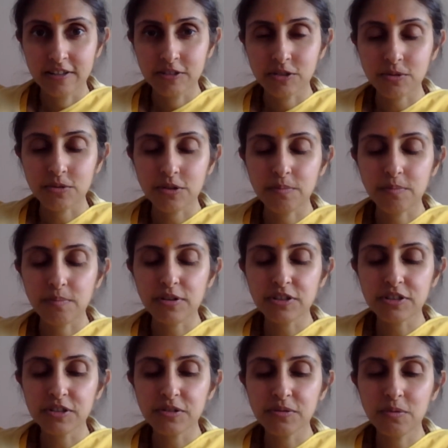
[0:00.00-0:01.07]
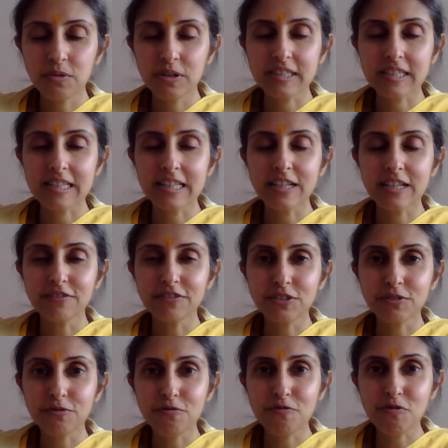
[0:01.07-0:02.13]
So the person who has
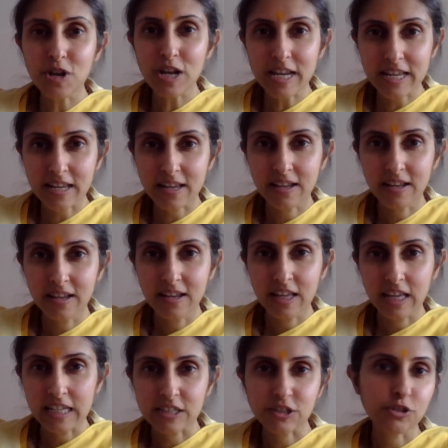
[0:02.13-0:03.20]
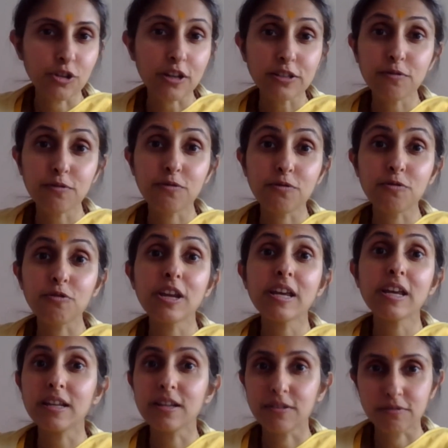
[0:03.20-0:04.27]
lived fully is not
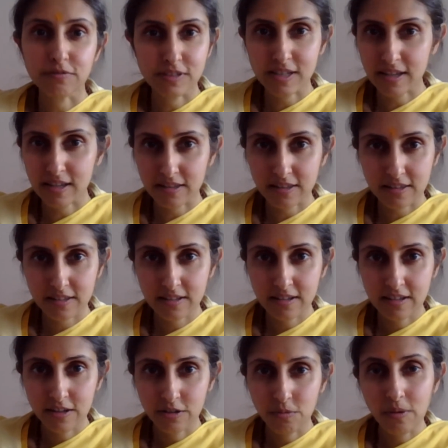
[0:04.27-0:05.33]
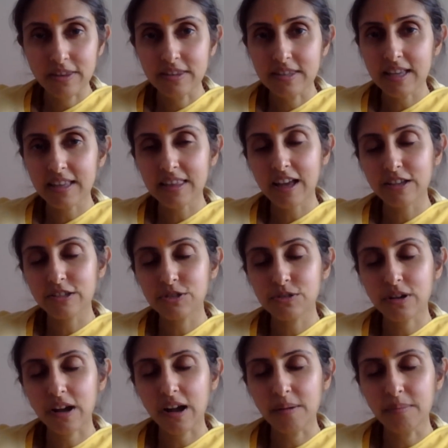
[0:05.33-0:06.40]
afraid of death. When death has
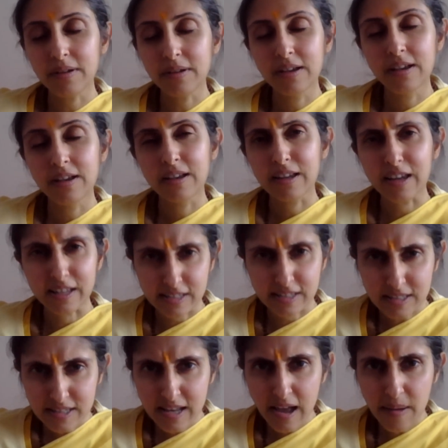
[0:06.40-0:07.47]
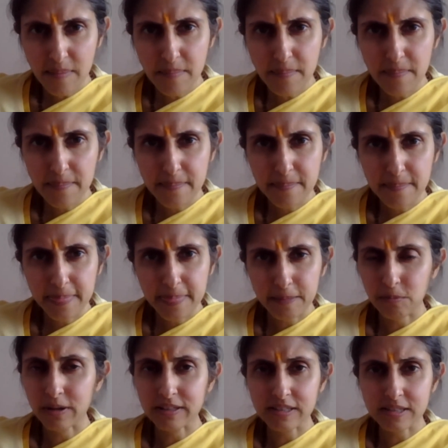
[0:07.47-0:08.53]
to come, let it come.
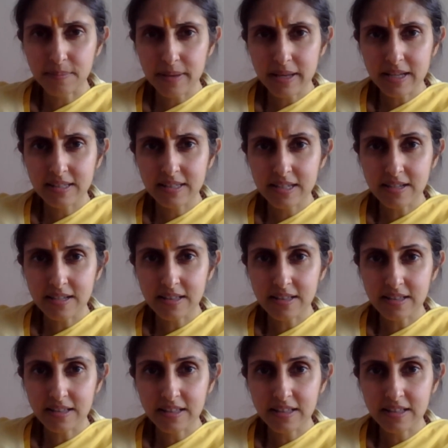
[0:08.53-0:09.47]
What's the big deal?